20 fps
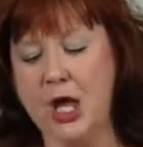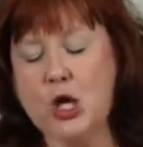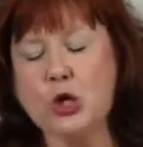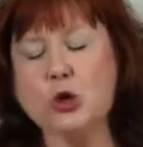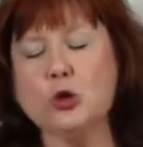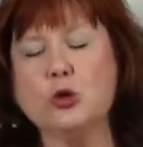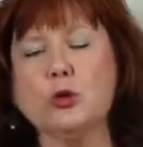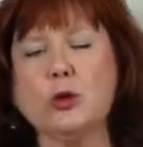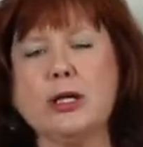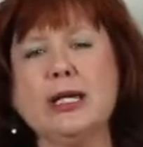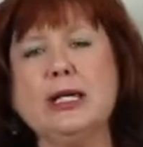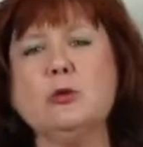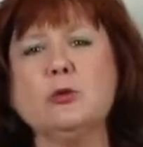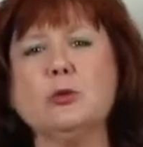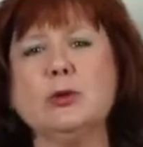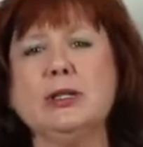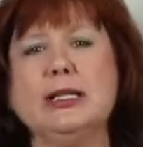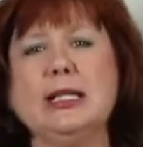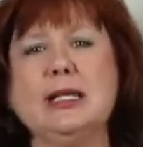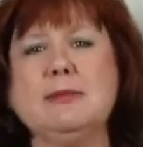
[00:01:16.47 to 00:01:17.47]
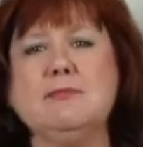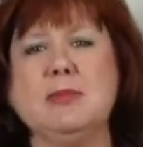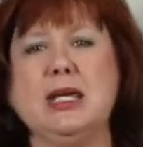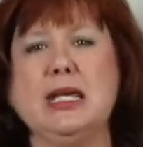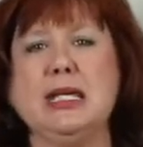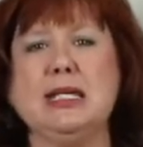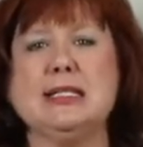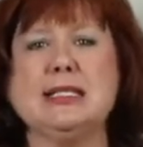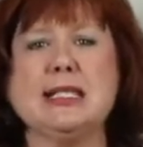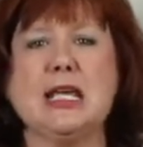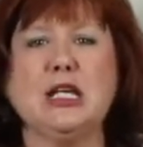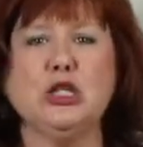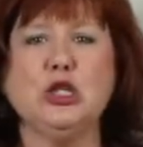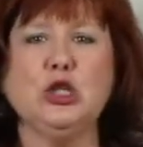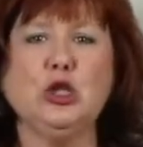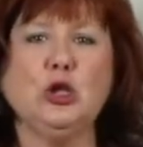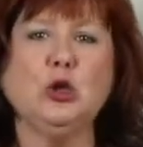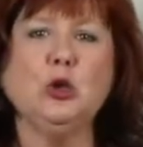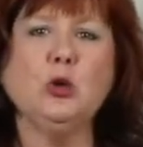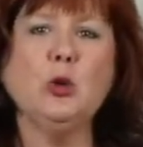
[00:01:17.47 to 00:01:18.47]
Grit really means that
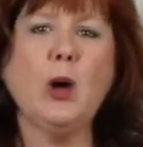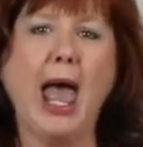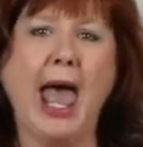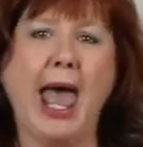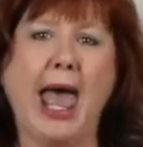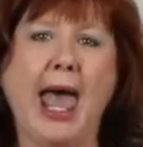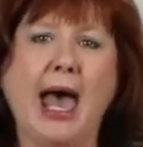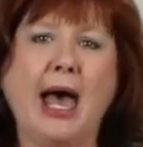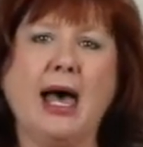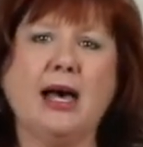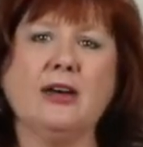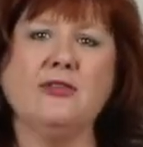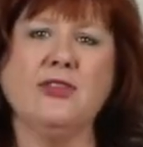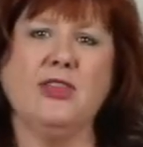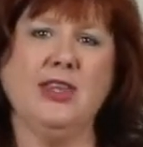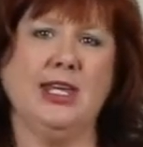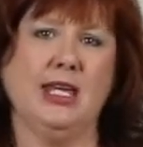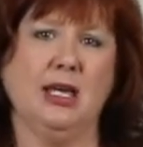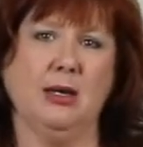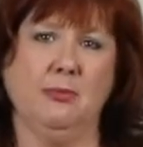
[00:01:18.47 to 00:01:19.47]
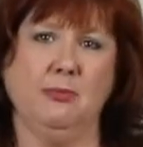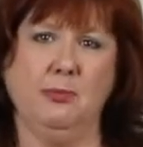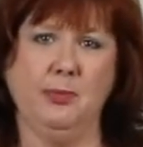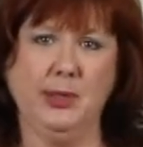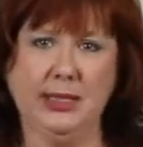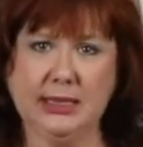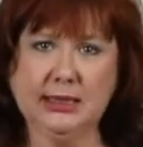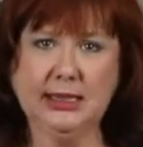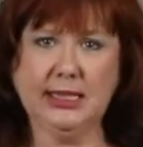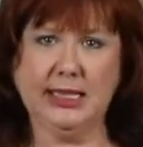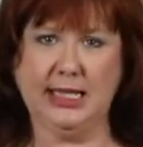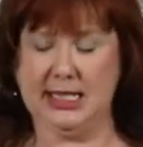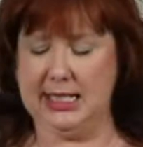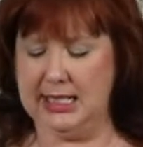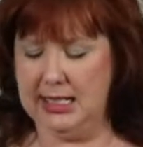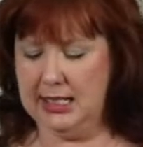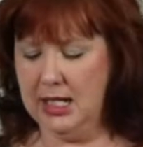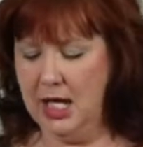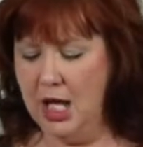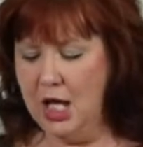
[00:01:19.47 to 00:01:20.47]
you have the
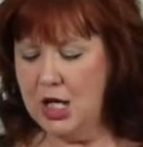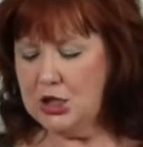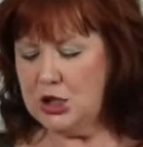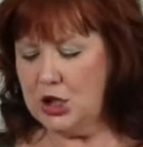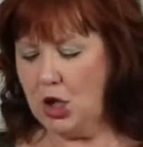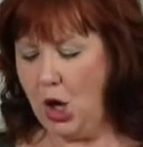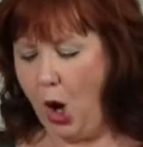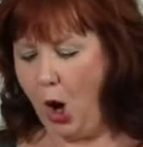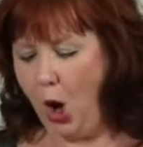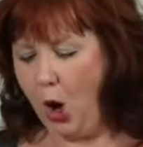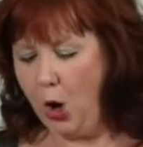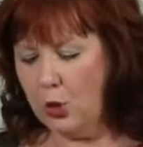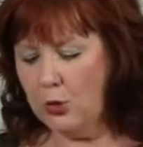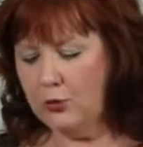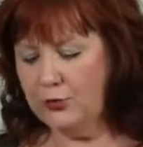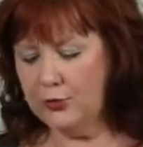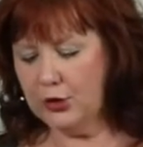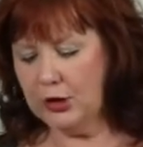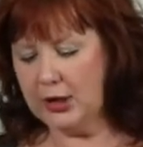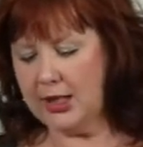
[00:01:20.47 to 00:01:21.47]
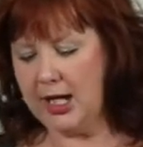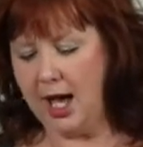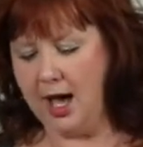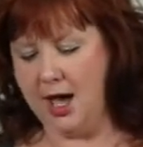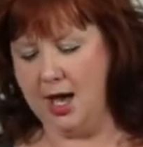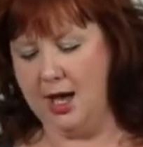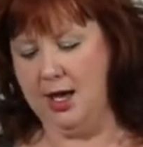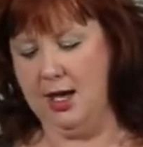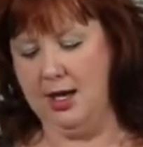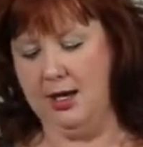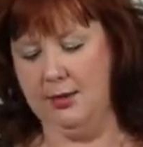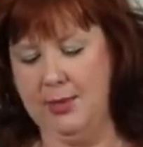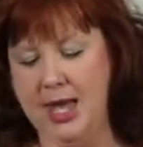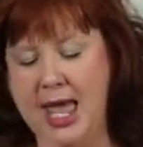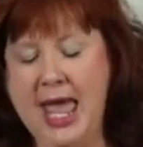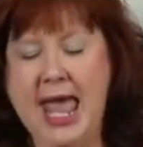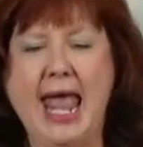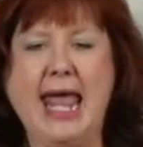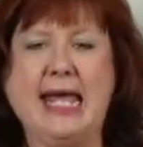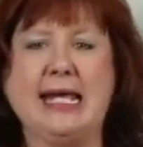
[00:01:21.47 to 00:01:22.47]
ability to overcome
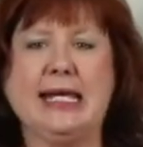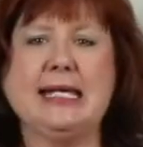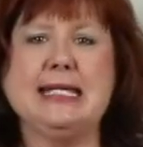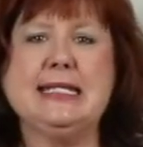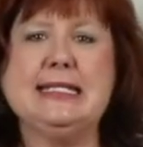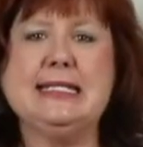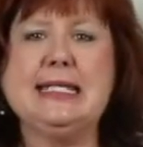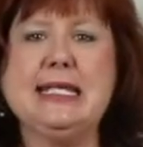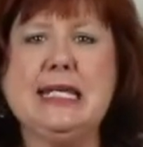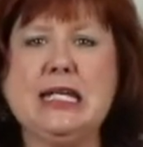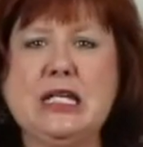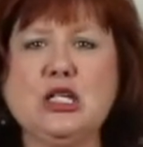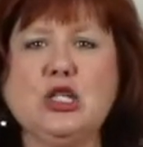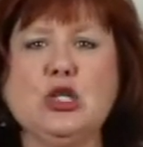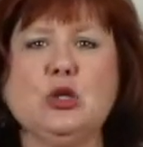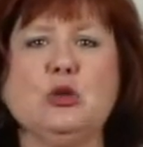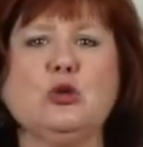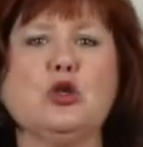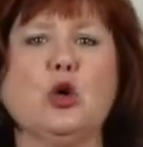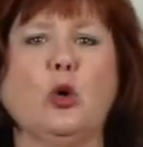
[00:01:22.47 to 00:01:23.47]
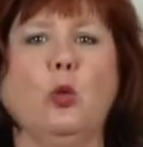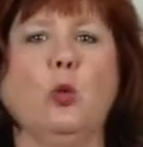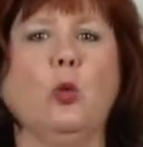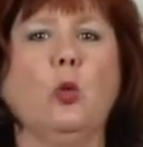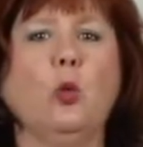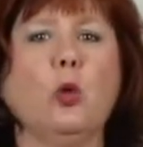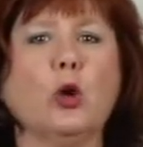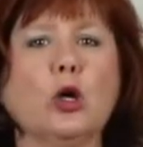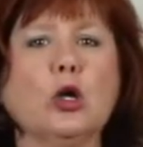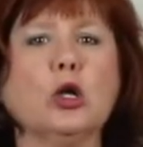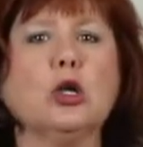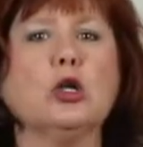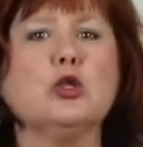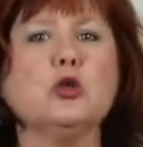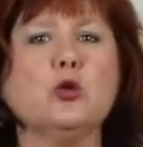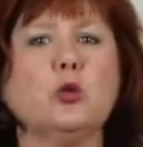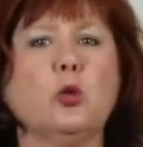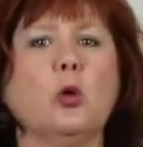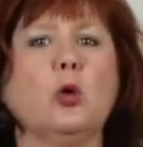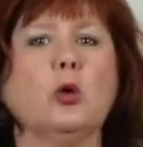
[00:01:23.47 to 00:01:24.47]
and continue to work
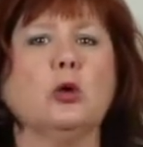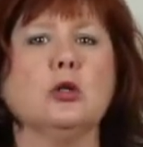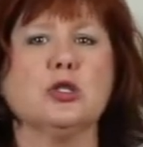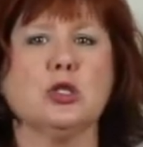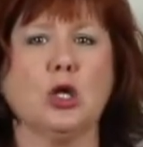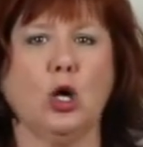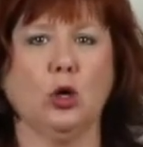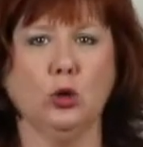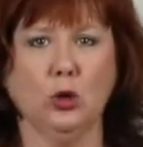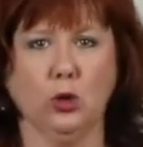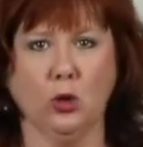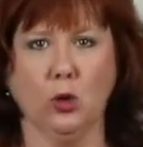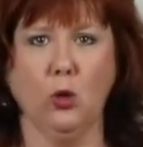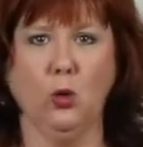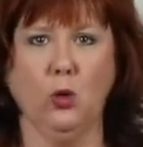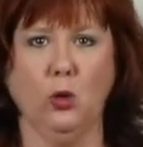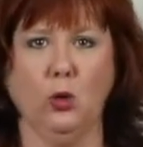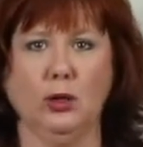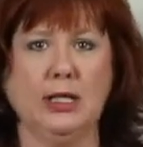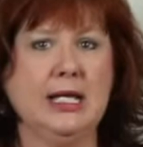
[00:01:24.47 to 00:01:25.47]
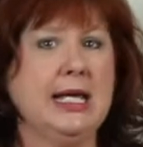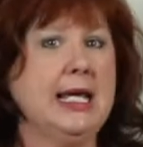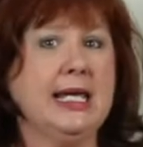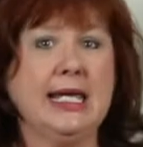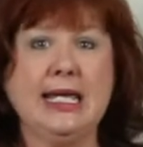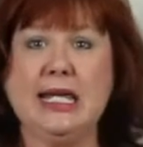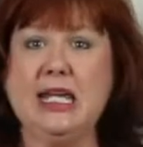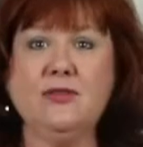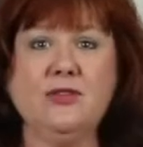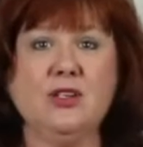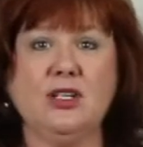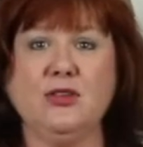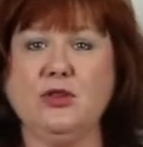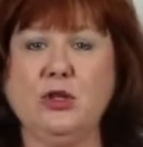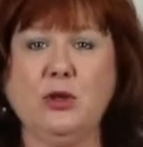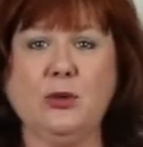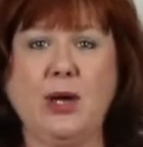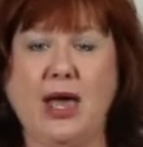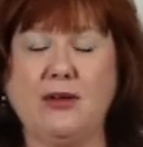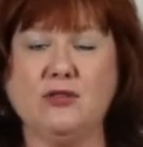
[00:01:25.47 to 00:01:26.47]
towards a goal, even if
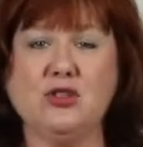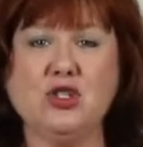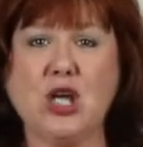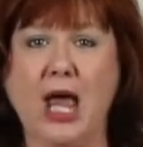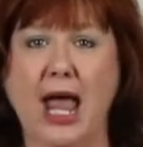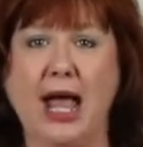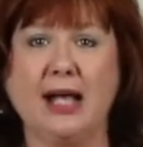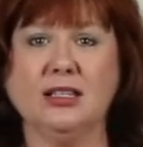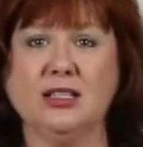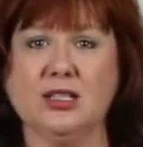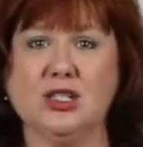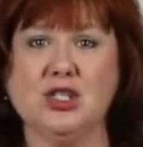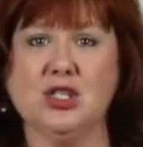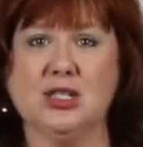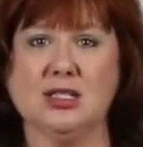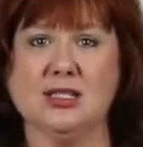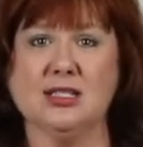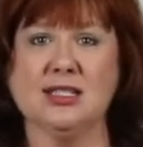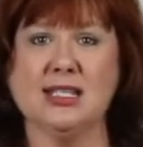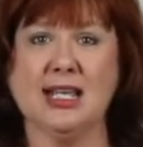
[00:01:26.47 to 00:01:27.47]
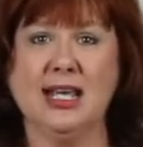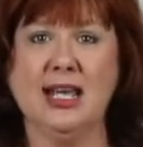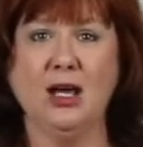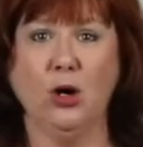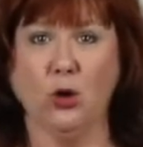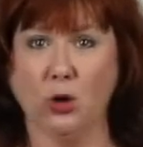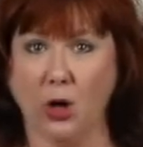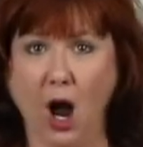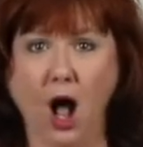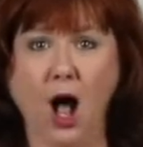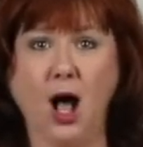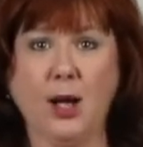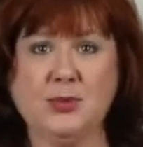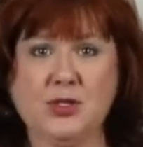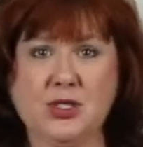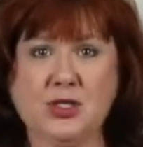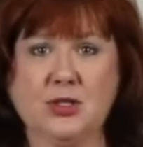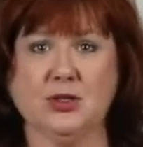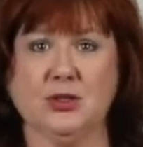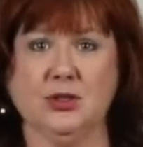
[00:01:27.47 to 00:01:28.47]
you have challenges or
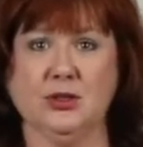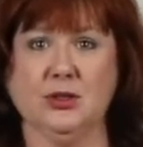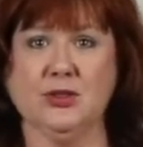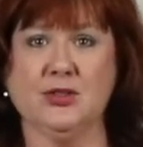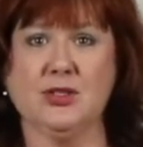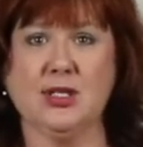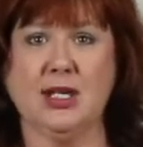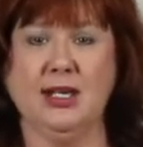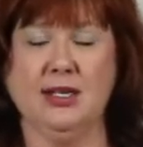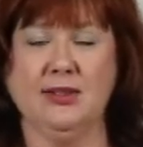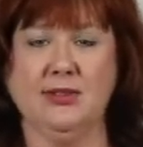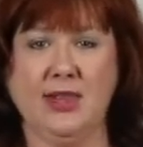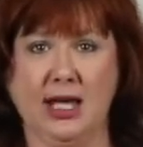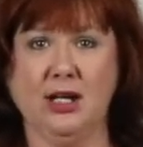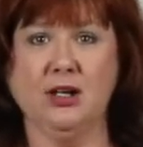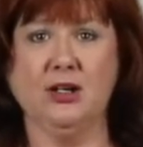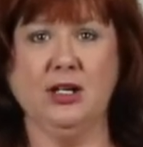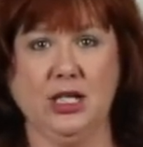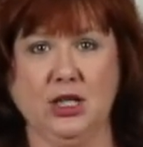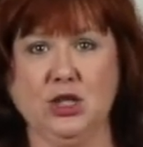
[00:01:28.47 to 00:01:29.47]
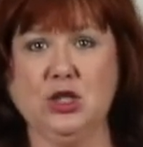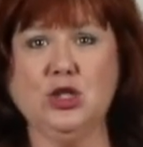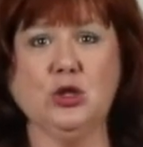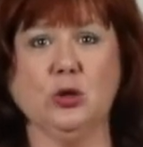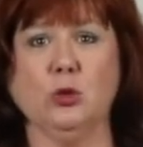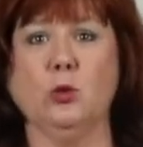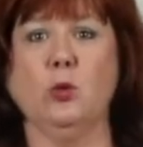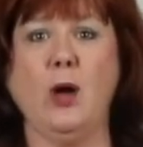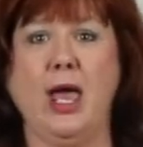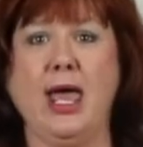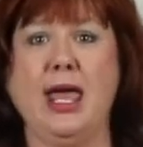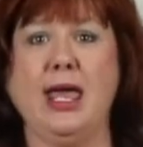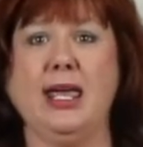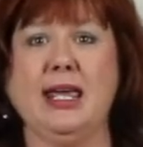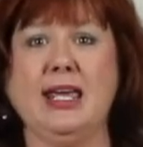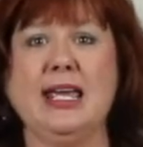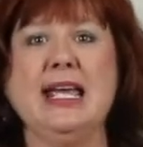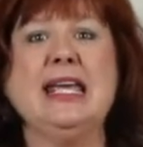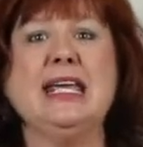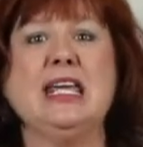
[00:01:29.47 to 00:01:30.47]
obstacles that are in your
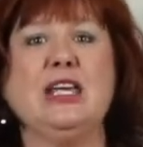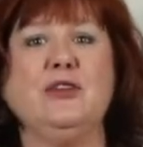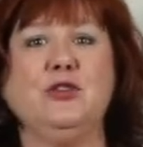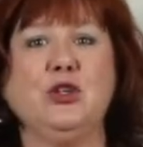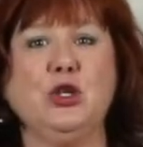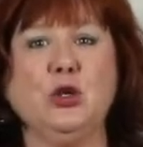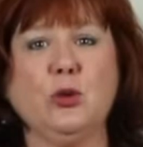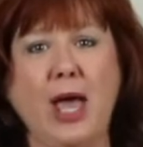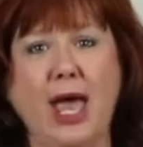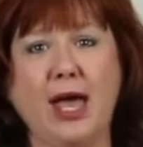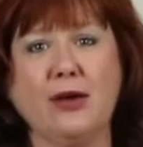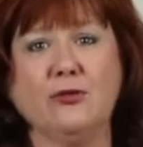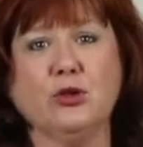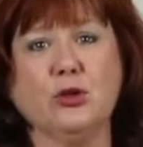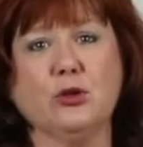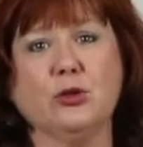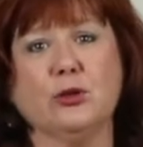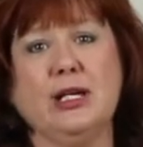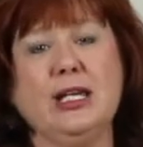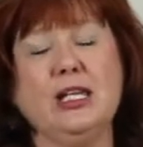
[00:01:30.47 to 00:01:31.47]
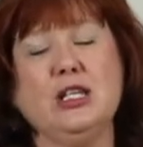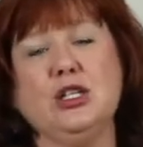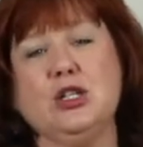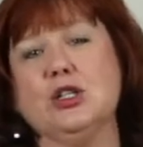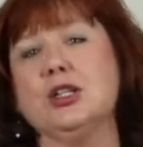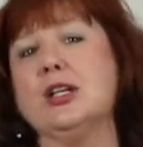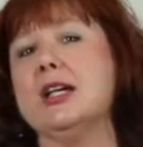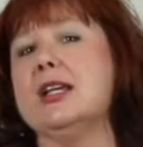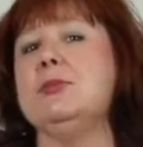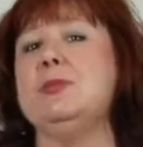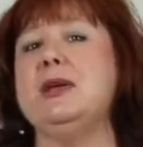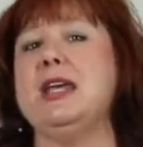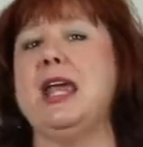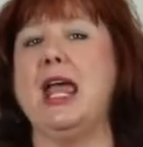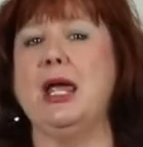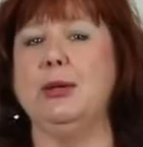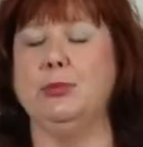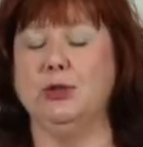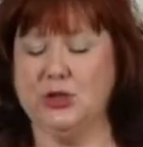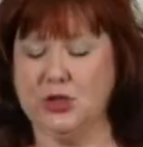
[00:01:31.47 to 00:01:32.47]
way. If you have grit, you're going to be
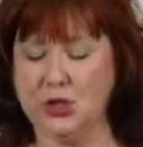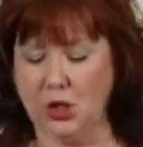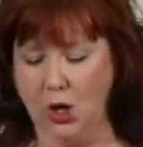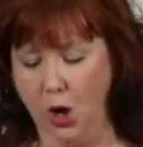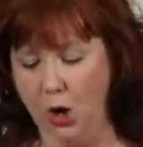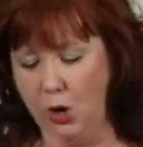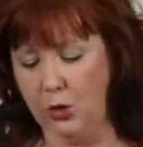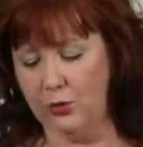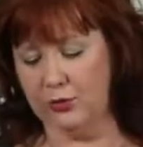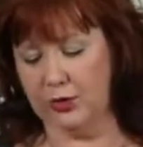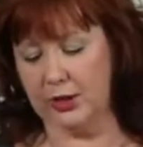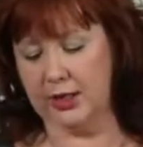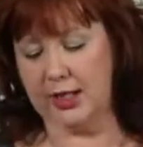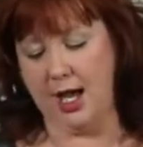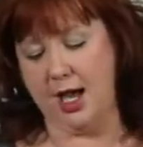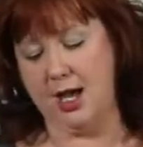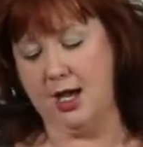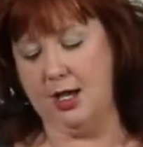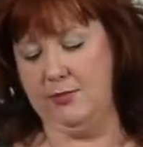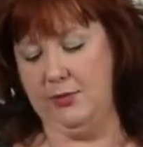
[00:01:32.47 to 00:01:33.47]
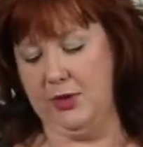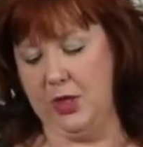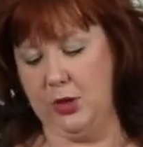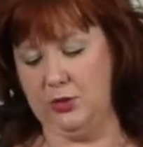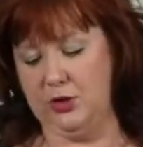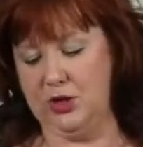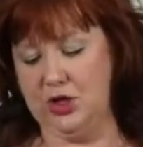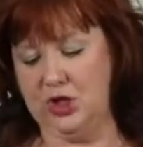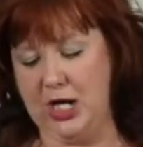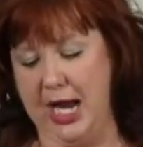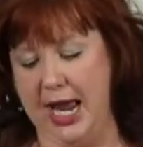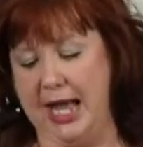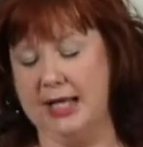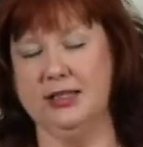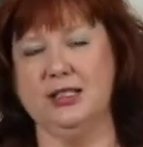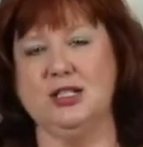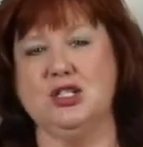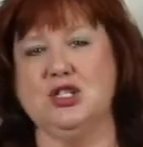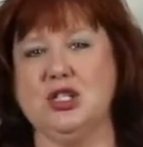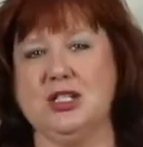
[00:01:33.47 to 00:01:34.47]
able to overcome those
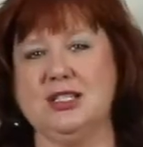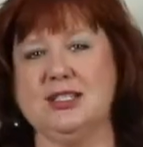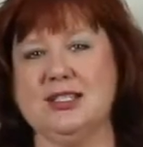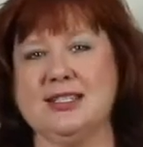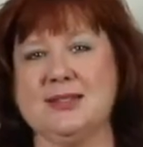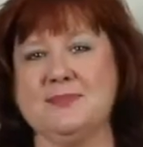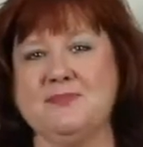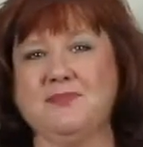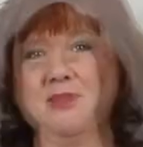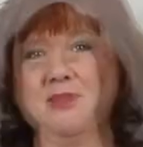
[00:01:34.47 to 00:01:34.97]
challenges.